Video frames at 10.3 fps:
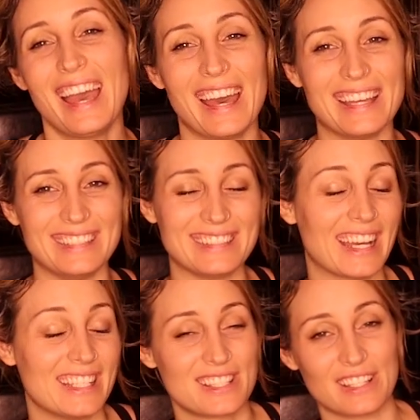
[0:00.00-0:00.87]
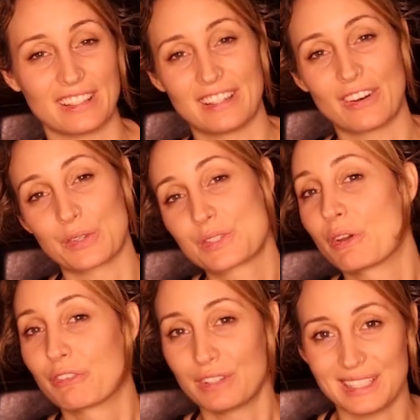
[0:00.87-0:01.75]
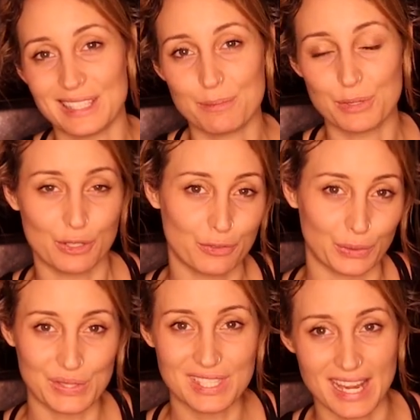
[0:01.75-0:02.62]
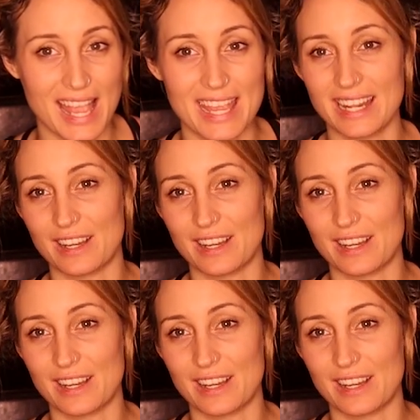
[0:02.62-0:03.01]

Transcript: And it's also a really beautiful state.